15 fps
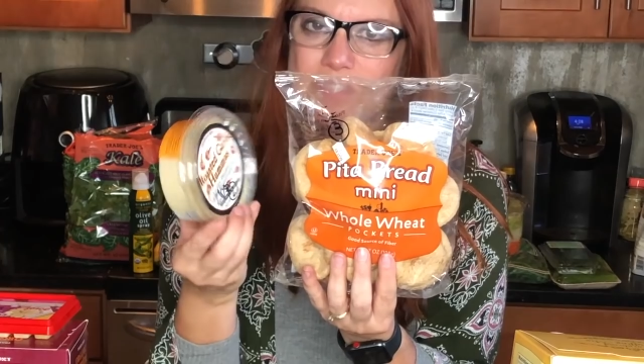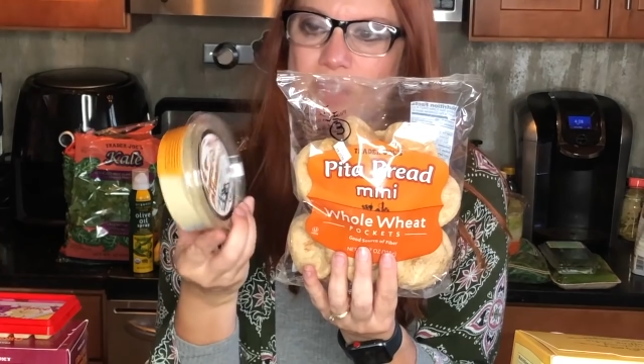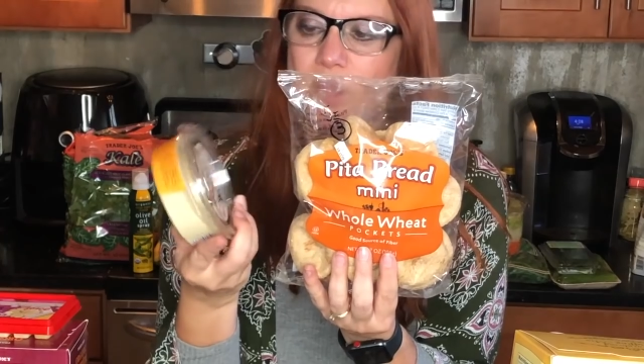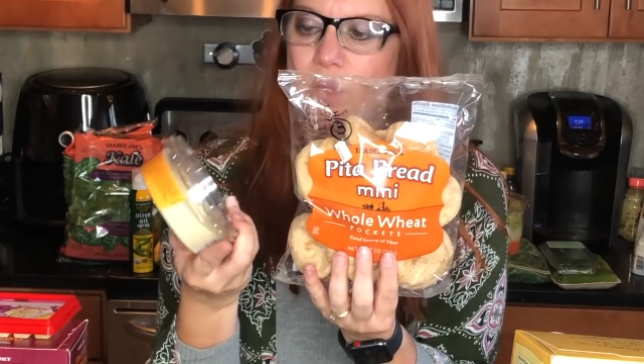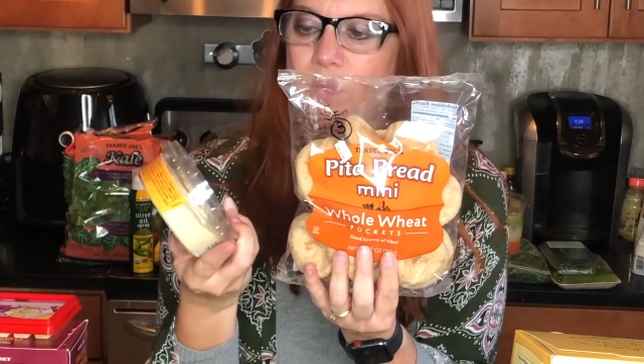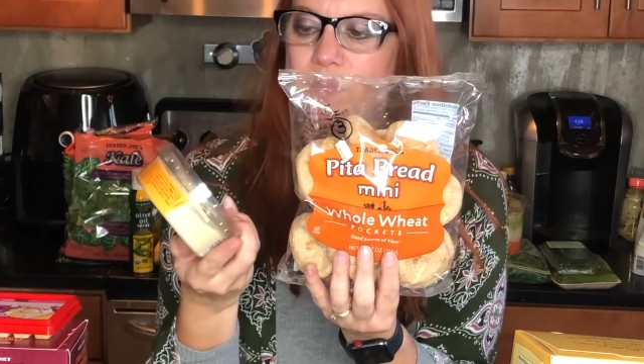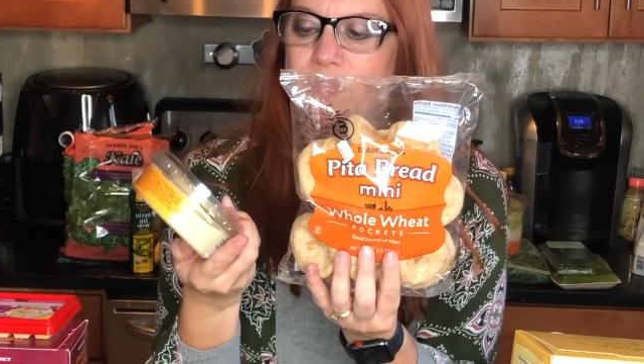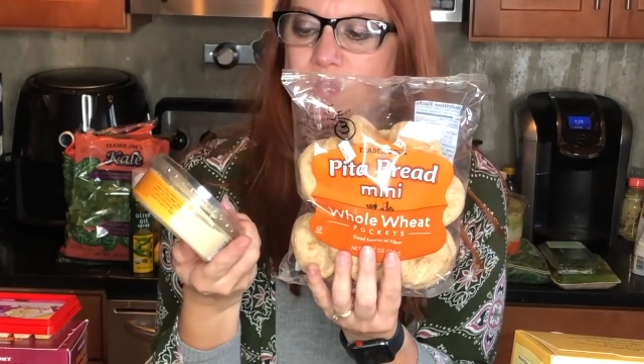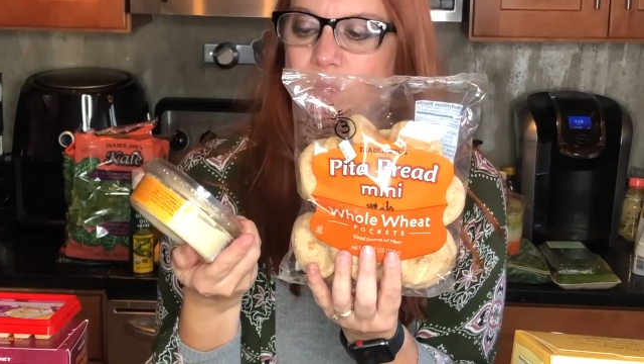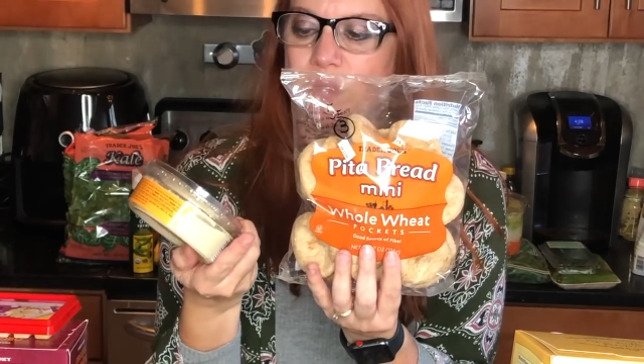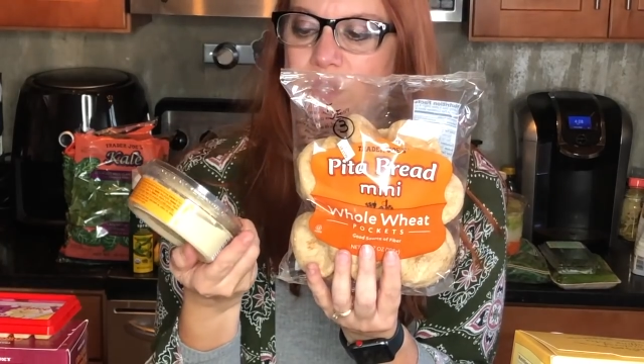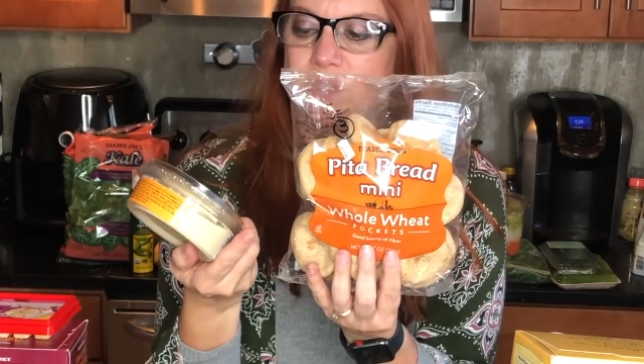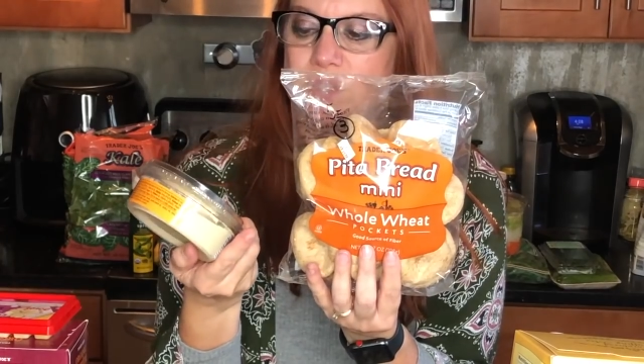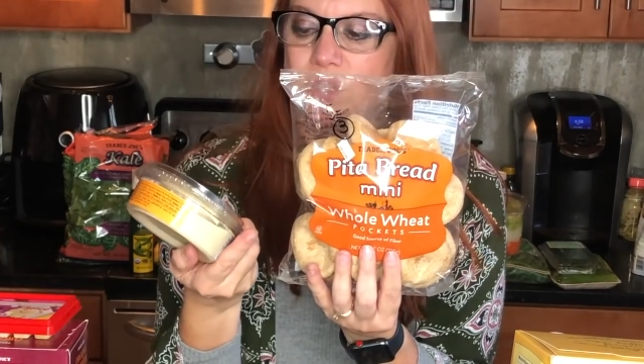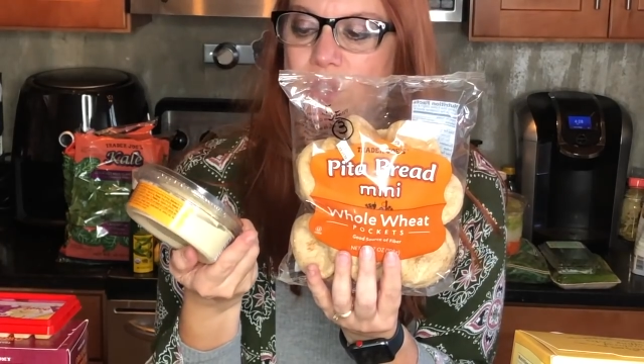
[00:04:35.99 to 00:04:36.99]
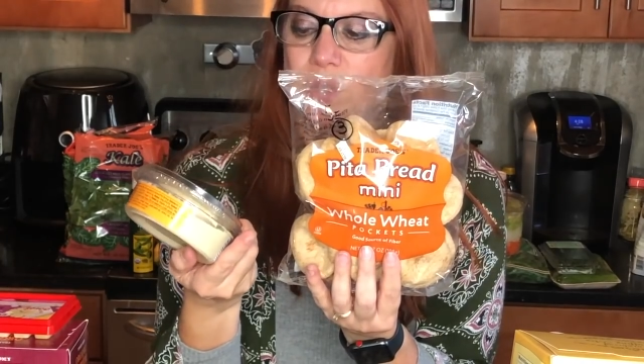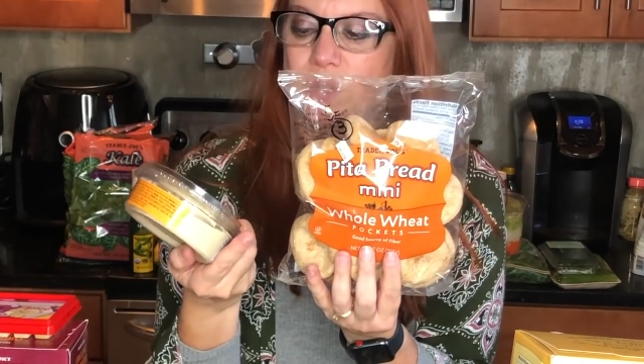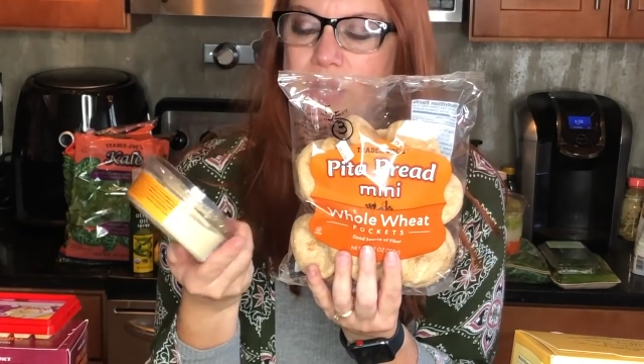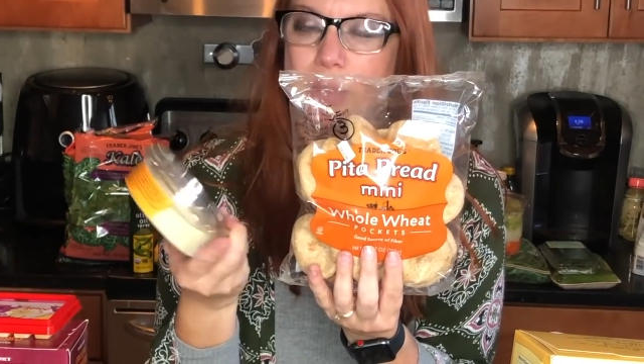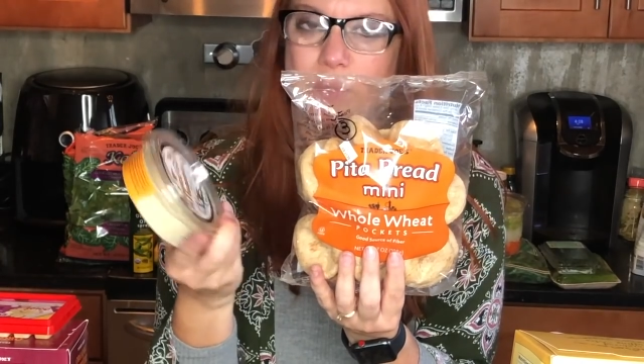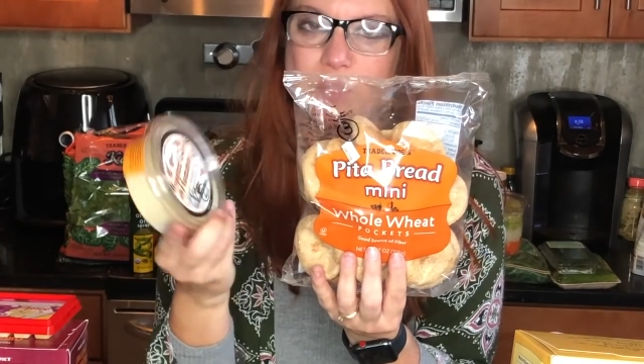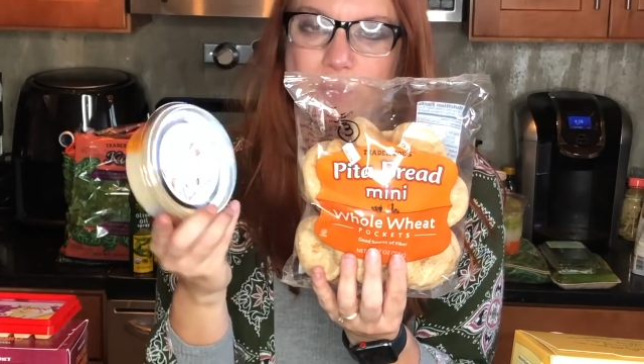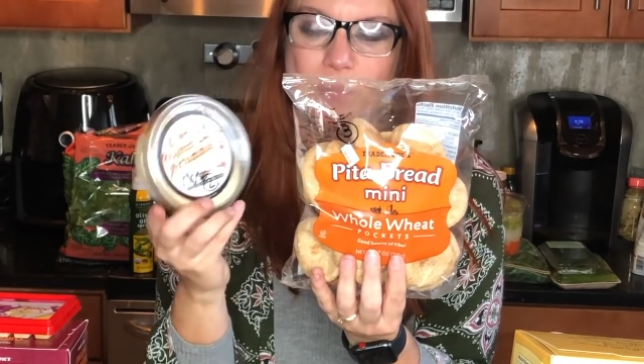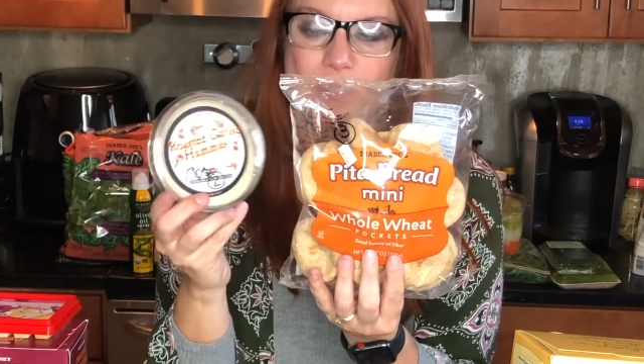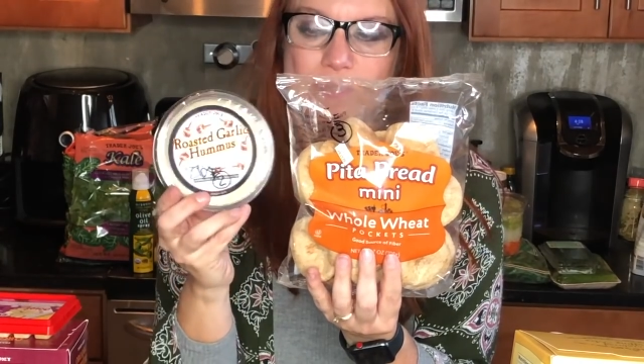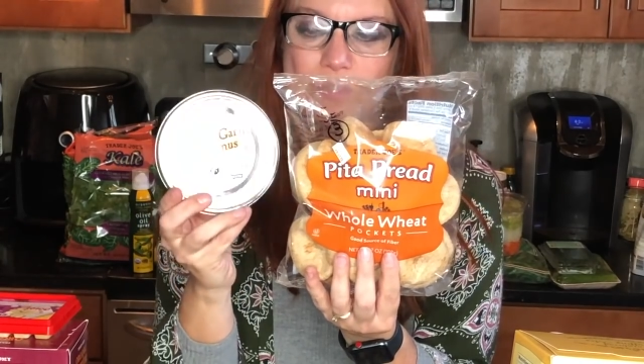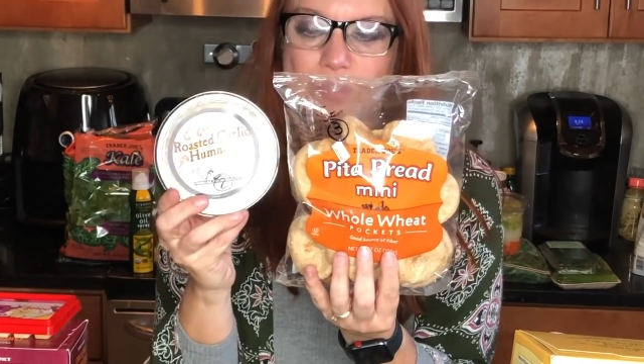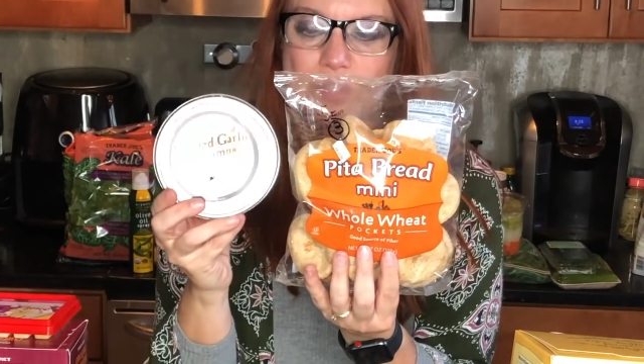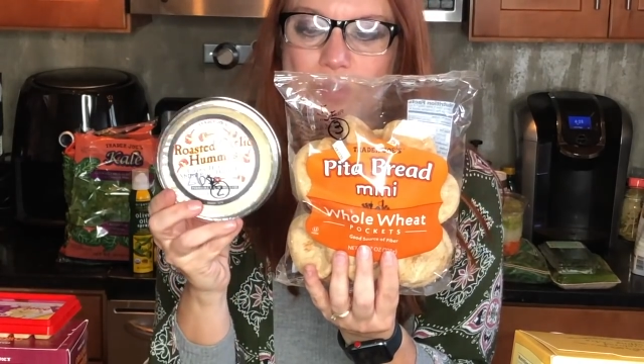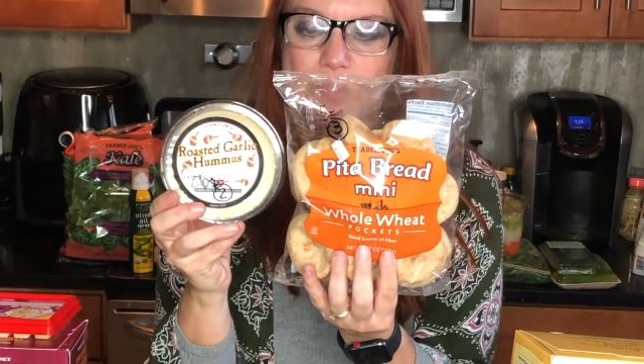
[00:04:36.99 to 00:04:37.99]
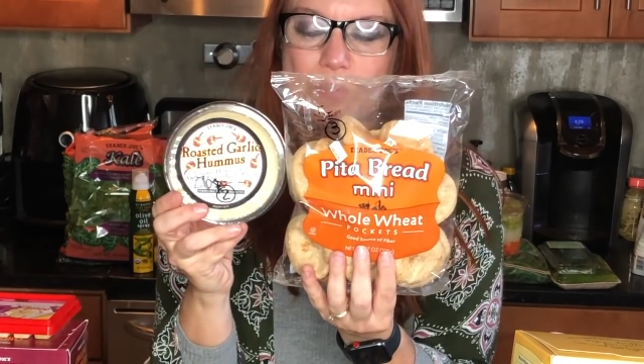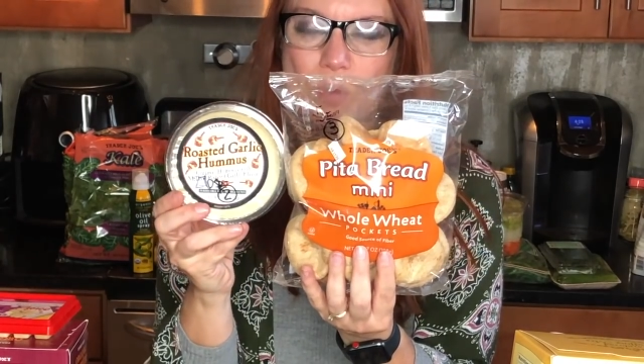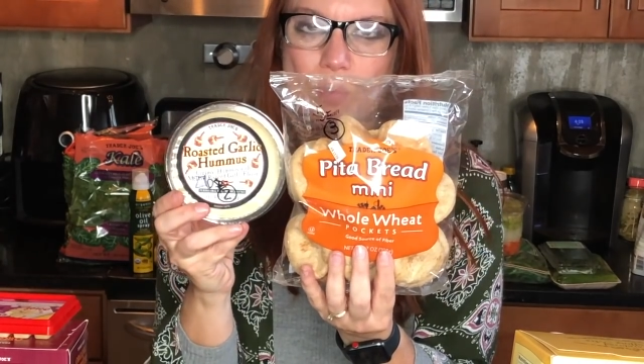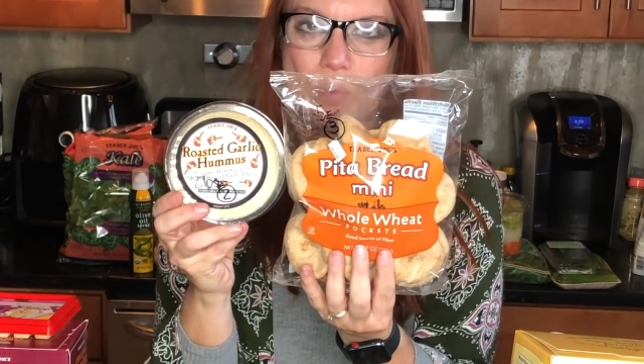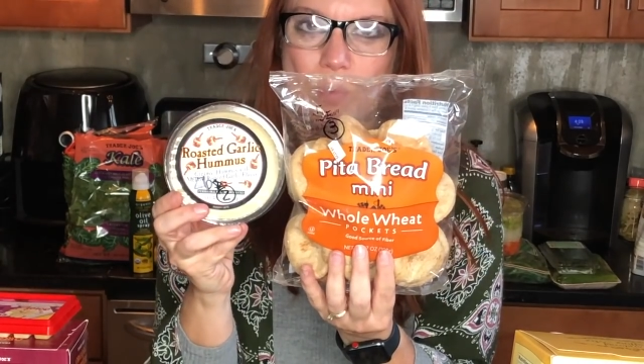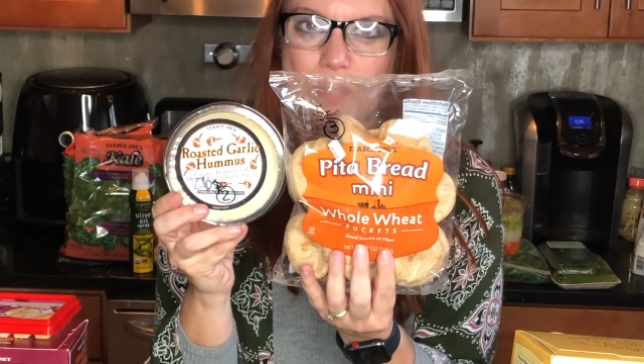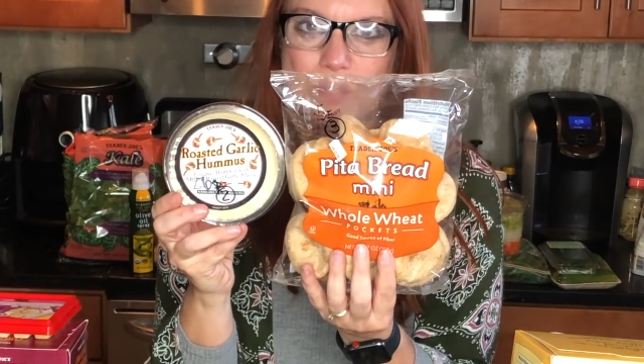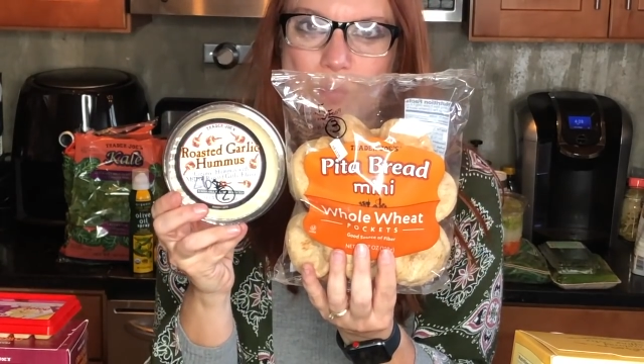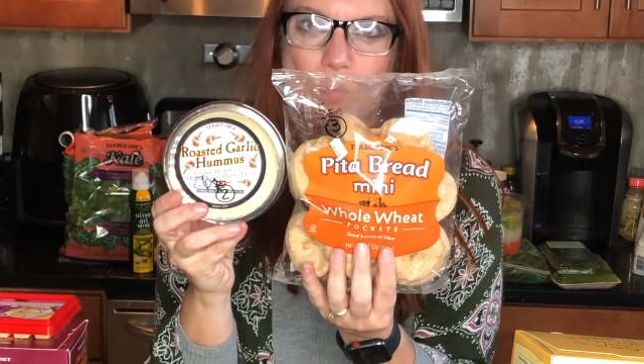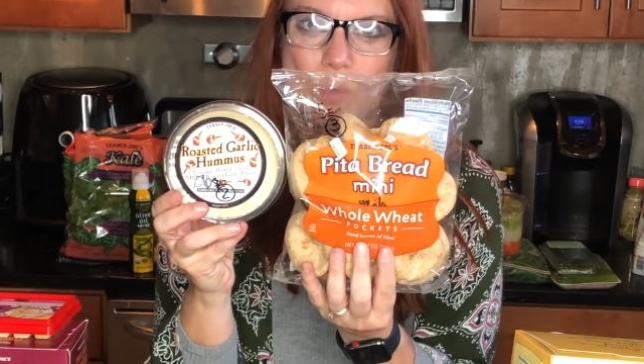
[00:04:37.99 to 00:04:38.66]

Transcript: So this one is two tablespoons for two Smart Points.